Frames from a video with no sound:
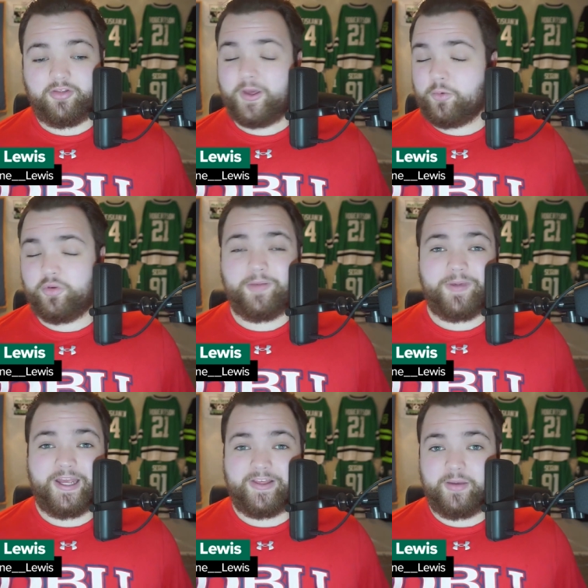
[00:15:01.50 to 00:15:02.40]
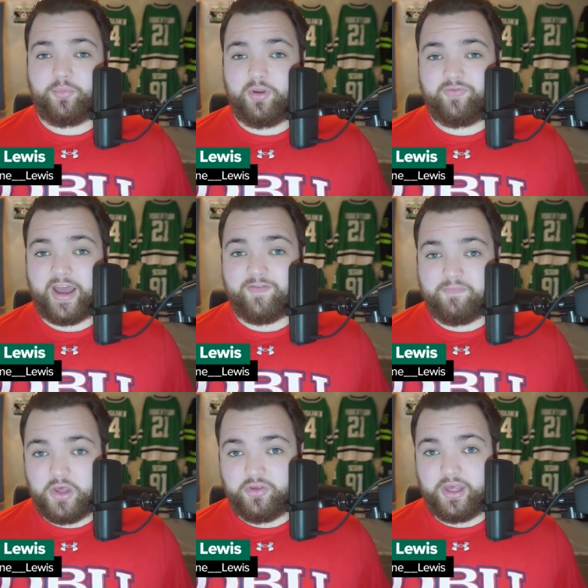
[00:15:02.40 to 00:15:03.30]
like with it being 10.5
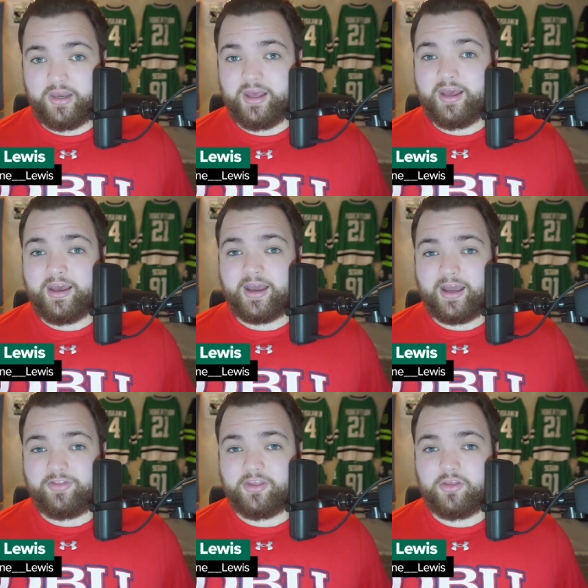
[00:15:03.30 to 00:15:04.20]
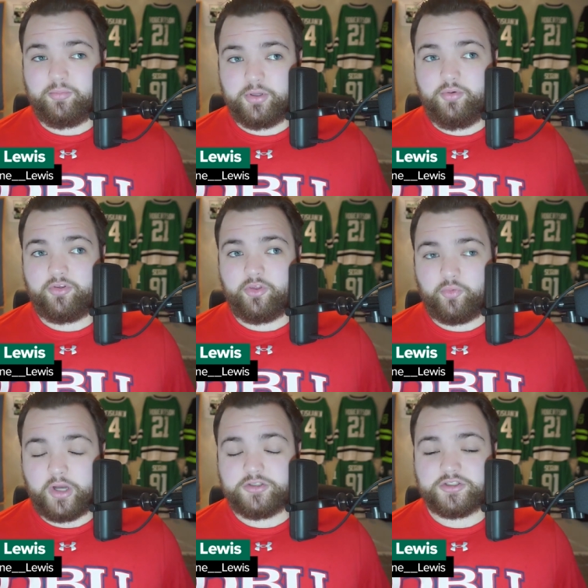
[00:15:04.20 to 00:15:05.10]
million. Uh, I think the Blues and the
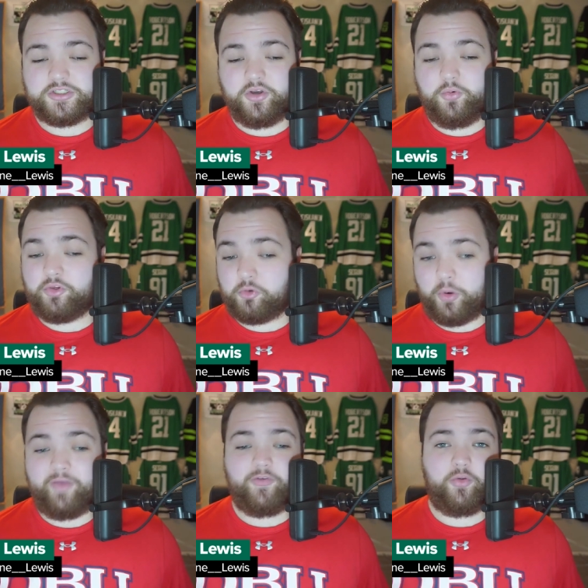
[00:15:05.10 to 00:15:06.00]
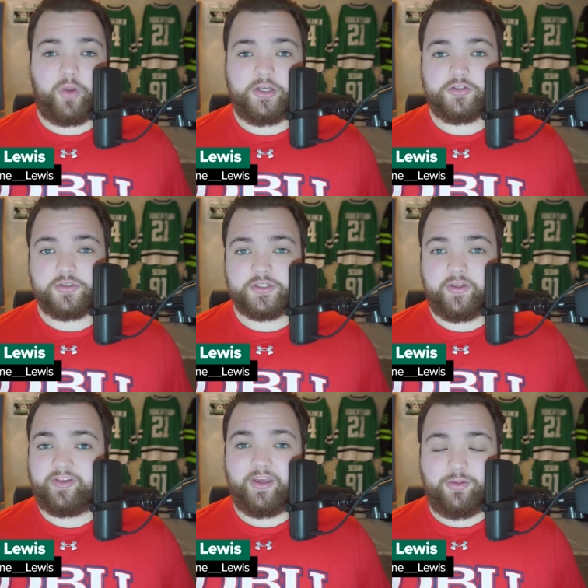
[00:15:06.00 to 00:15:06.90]
Rangers deal was great for the Rangers
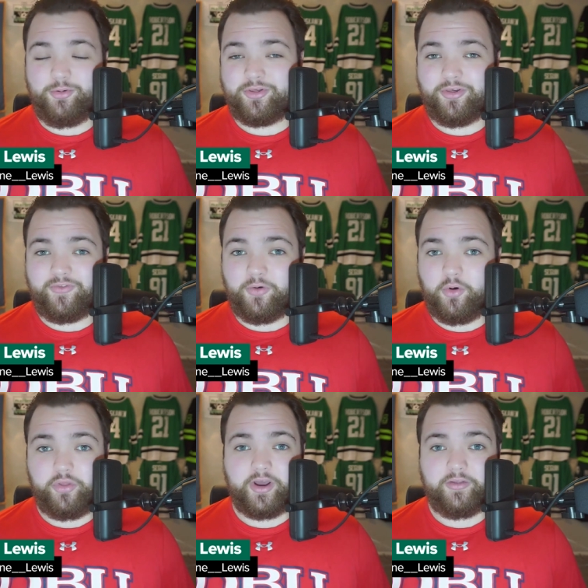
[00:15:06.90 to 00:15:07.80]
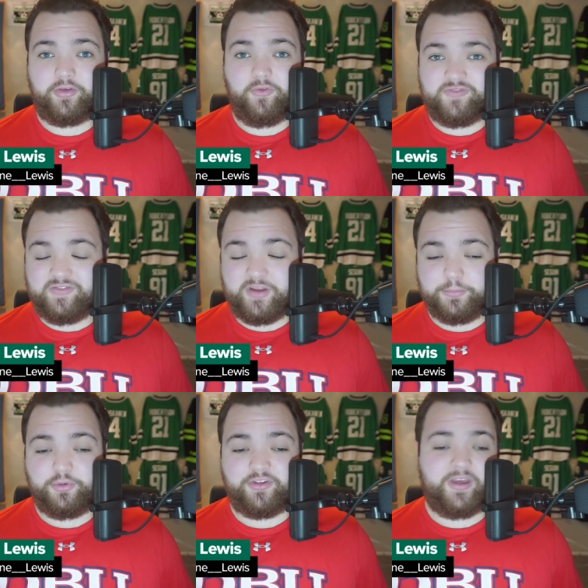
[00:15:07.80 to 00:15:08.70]
because St. Louis is holding on to
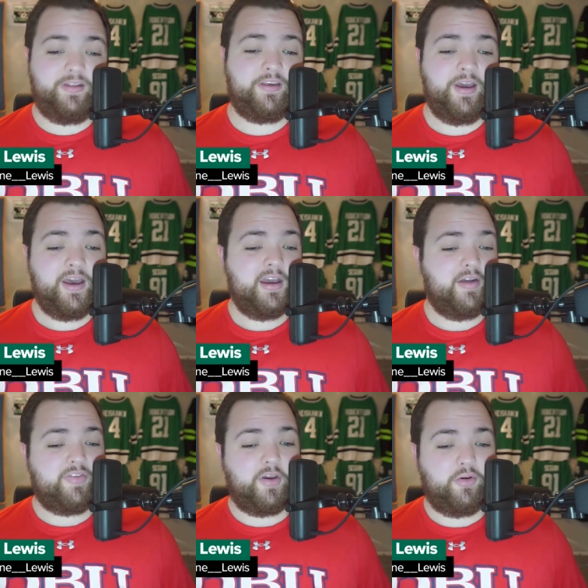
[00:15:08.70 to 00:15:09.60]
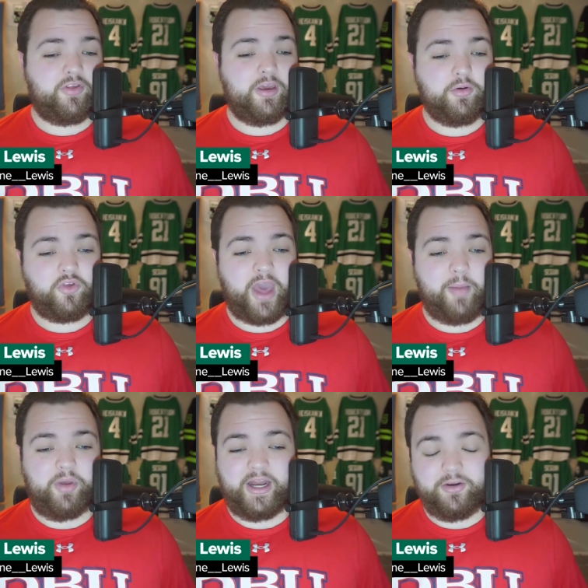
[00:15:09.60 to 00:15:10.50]
50% of Tarasenko's cap
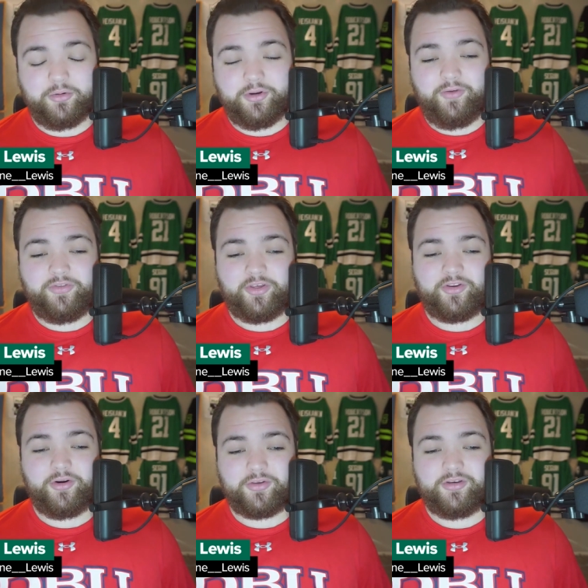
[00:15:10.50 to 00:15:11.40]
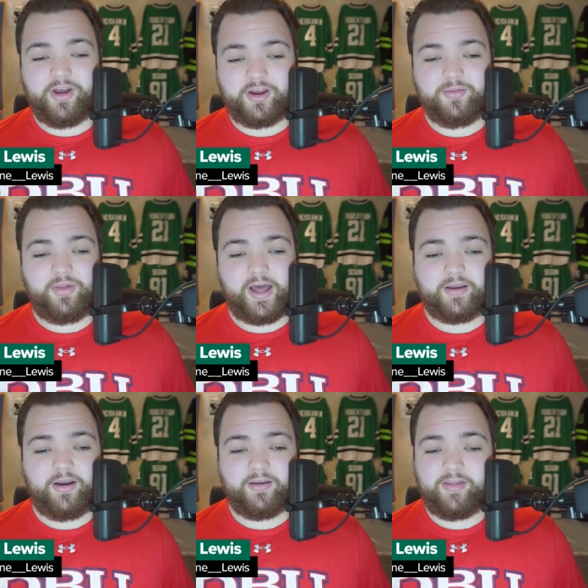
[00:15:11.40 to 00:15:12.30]
hit. I don't know if the Stars could talk the
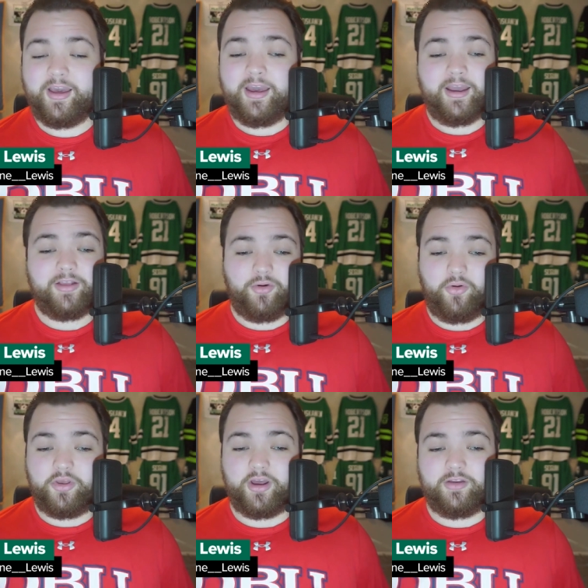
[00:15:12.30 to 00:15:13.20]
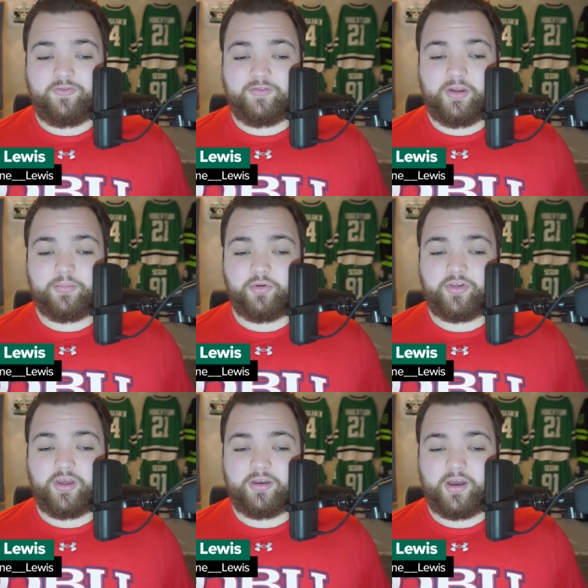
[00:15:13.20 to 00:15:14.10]
Blackhawks into holding on to
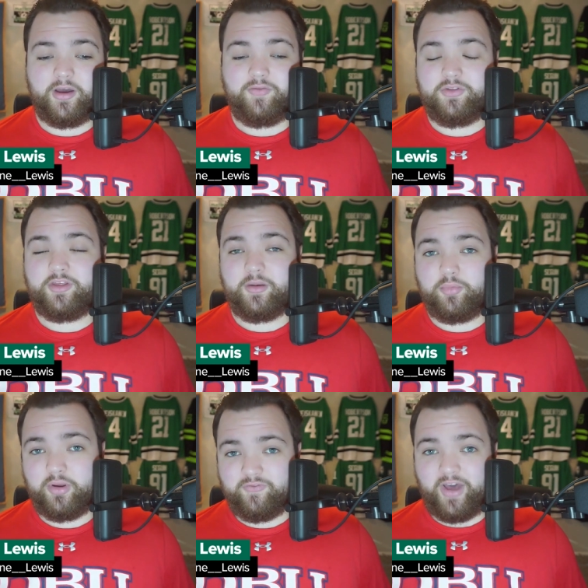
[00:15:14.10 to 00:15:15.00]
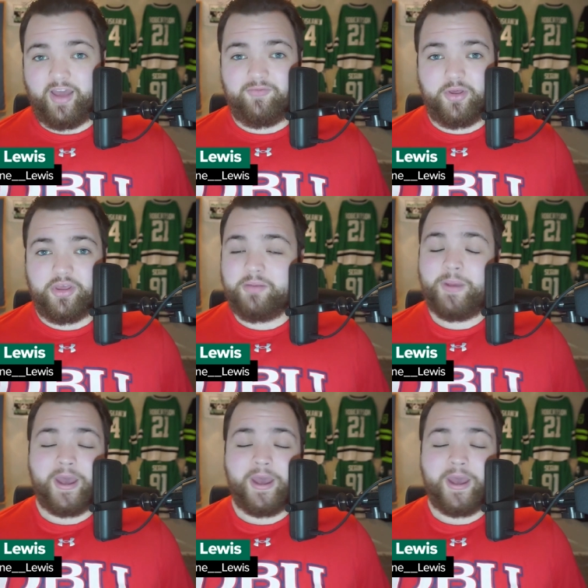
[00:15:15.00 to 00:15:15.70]
50% of the 10.5 million.